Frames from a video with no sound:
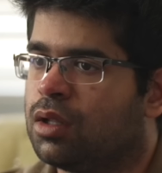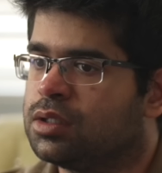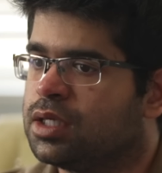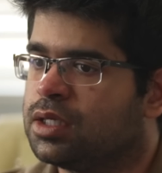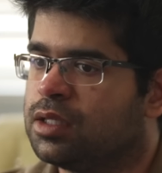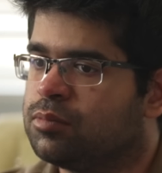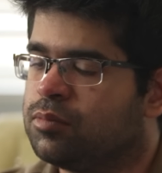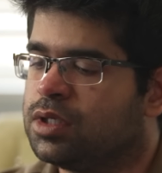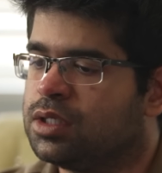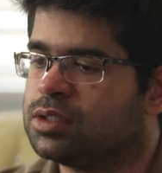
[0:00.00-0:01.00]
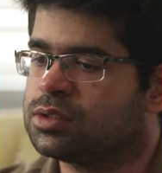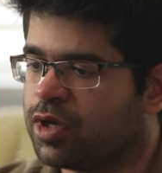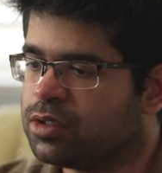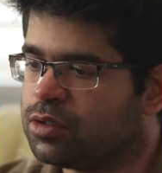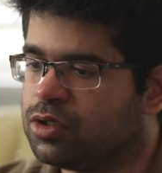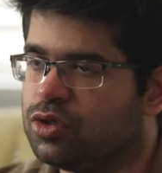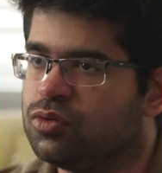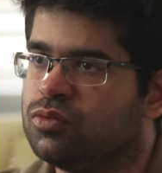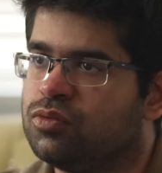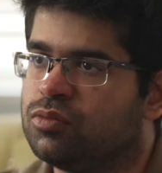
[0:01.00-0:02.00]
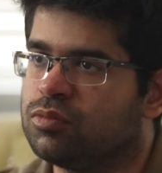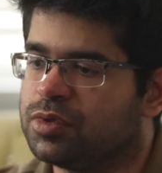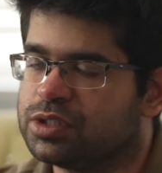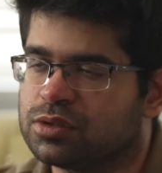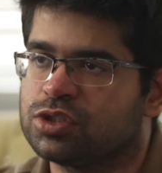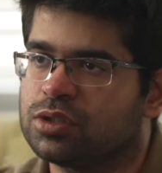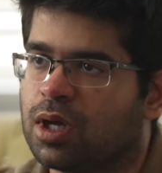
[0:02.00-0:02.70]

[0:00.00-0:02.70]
All that helped me find a new research